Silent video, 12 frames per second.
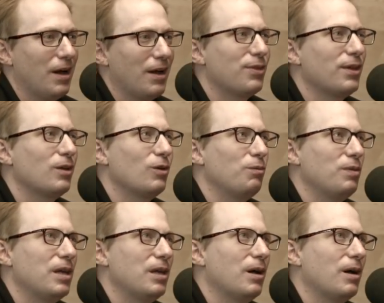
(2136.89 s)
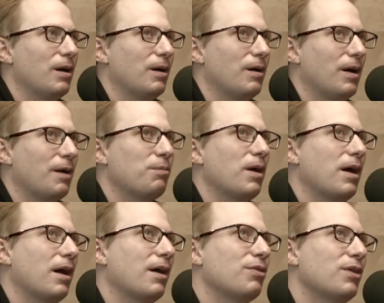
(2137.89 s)
I think it'll be
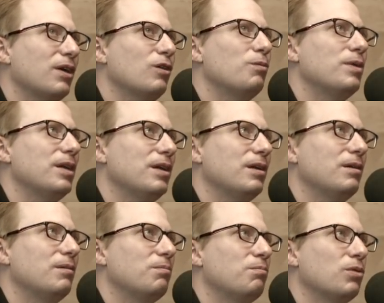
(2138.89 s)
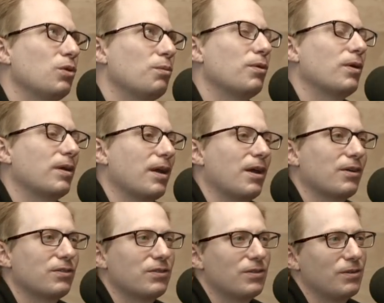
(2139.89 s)
I think it'll be Bloomberg
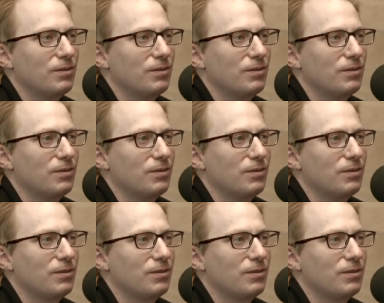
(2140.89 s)
next.